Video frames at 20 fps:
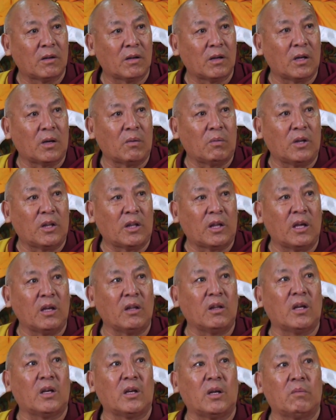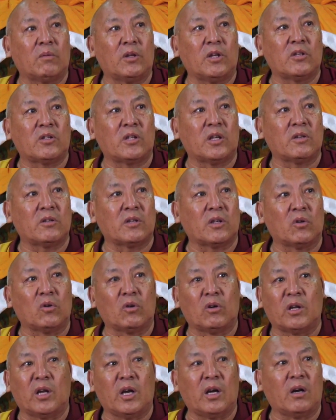And we think that if these things are
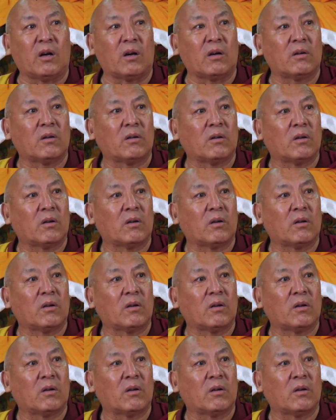not there,